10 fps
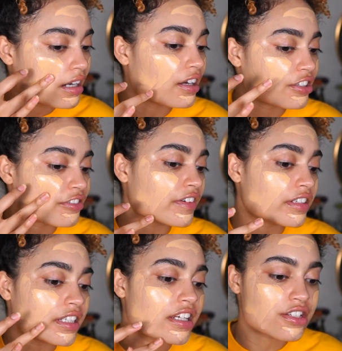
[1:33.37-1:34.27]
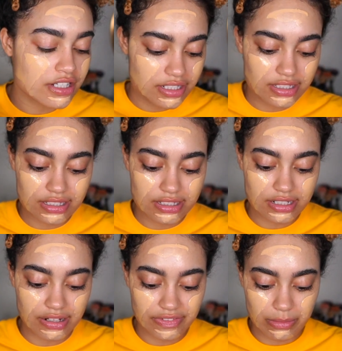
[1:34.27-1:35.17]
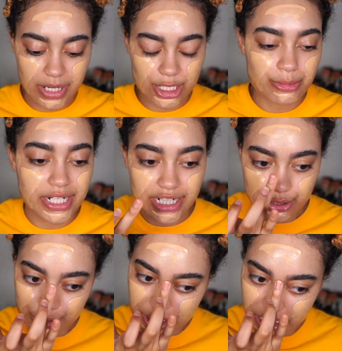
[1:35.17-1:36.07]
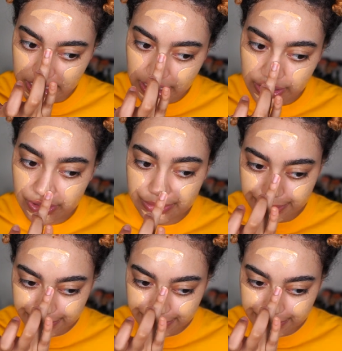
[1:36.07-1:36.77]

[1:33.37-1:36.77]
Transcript: other foundations and stuff that match my natural skin tone.